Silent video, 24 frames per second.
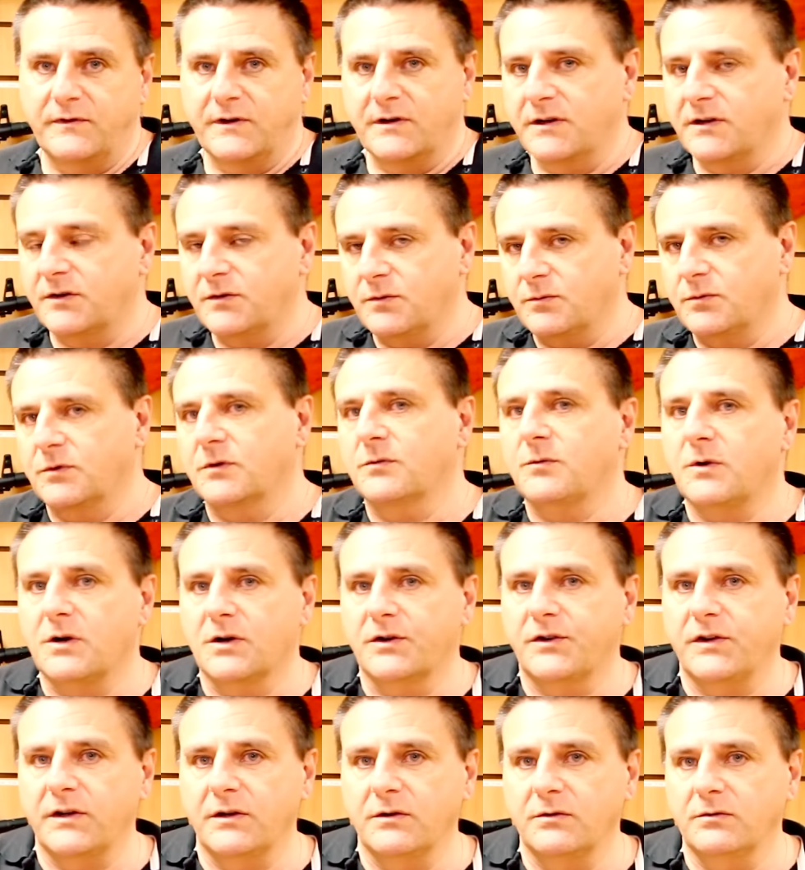You're into World
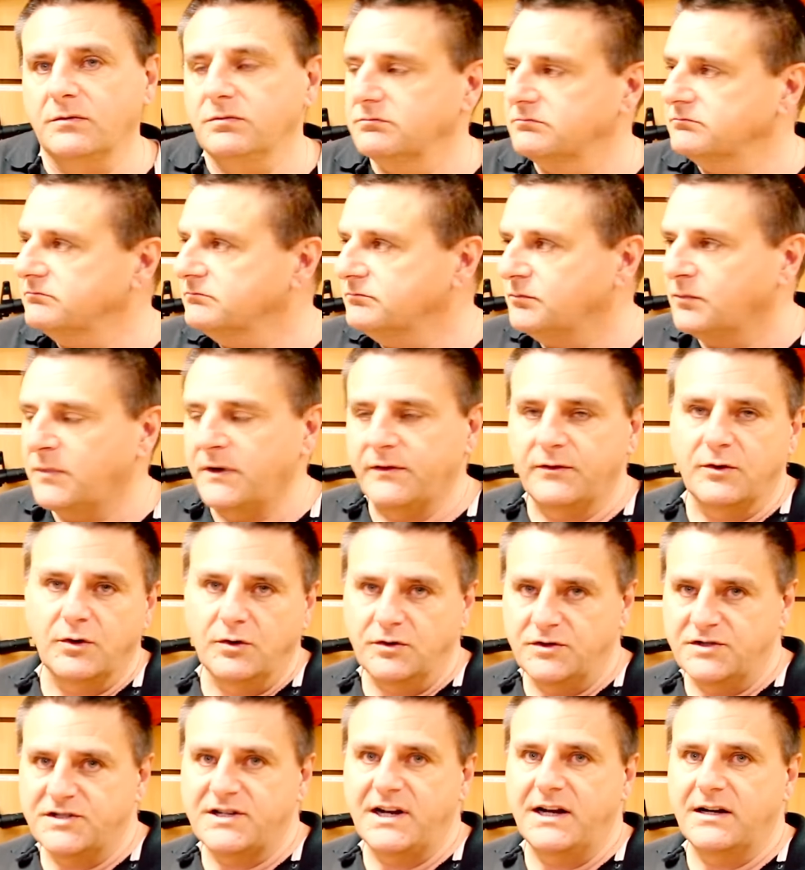War II, we've
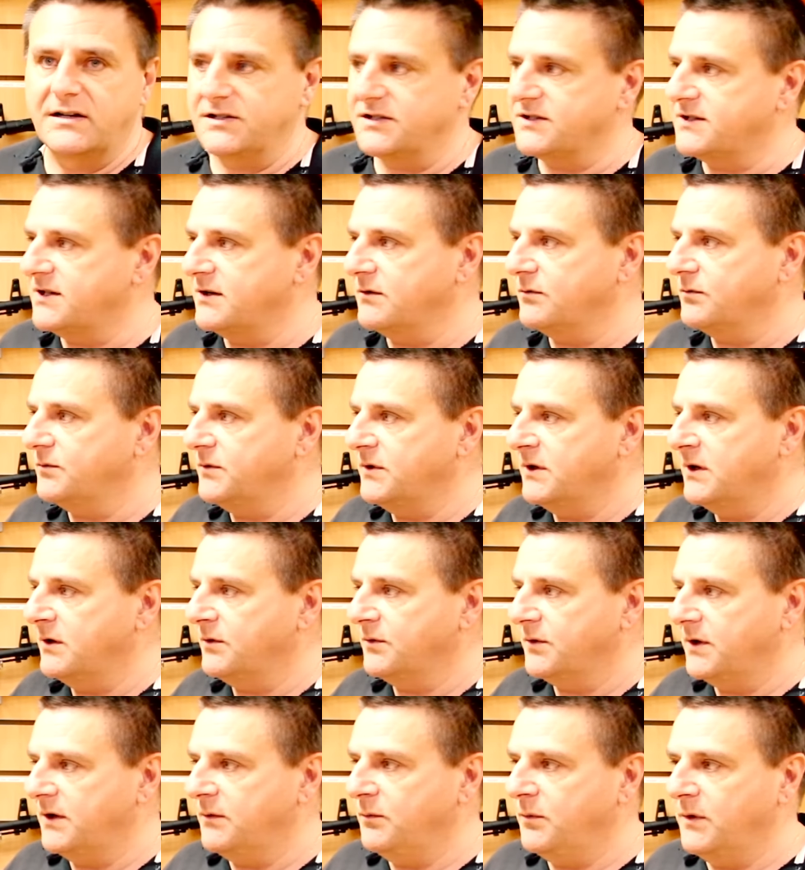guns there to suit. You know,
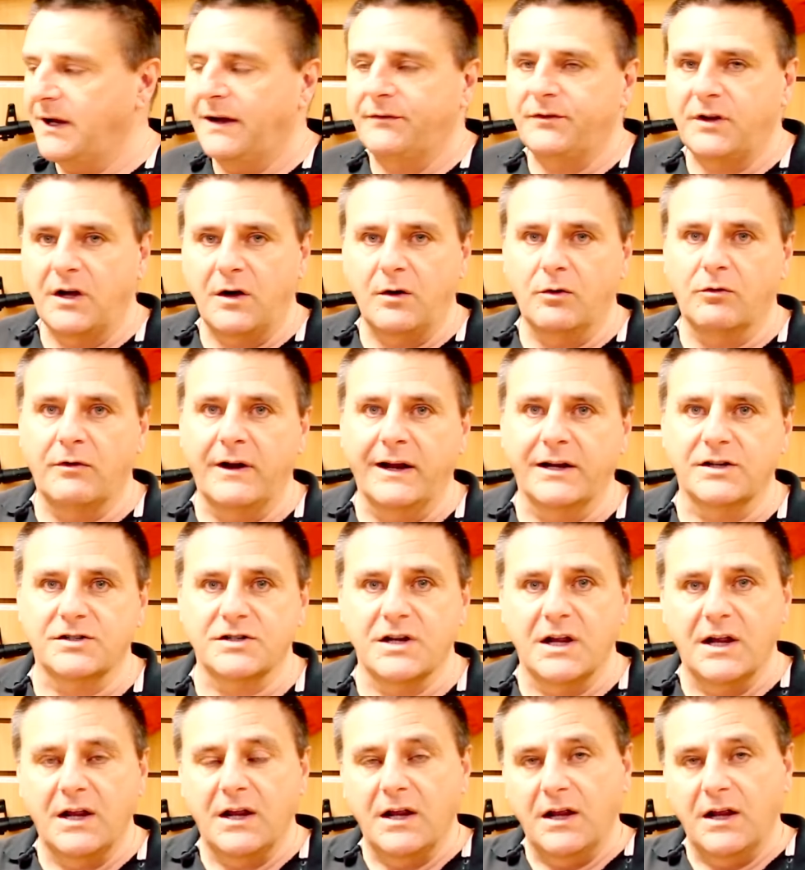we have the whole range.